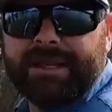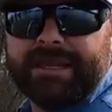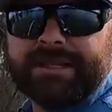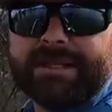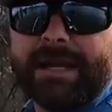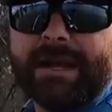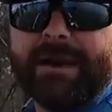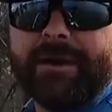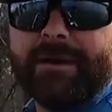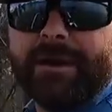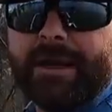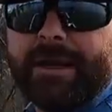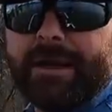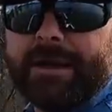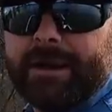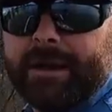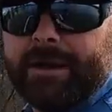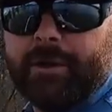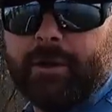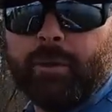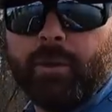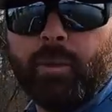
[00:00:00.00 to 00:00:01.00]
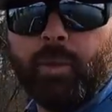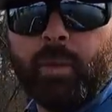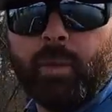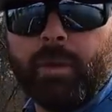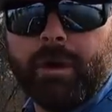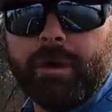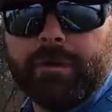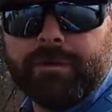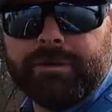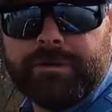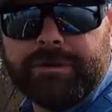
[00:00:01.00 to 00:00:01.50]
in this area, I don't
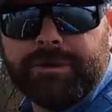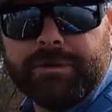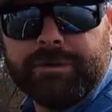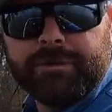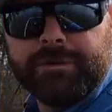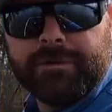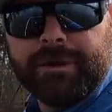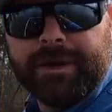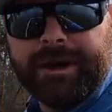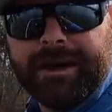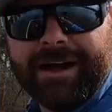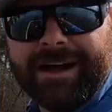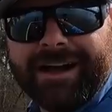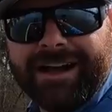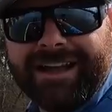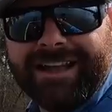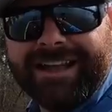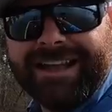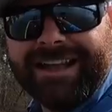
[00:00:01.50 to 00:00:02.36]
want to uh,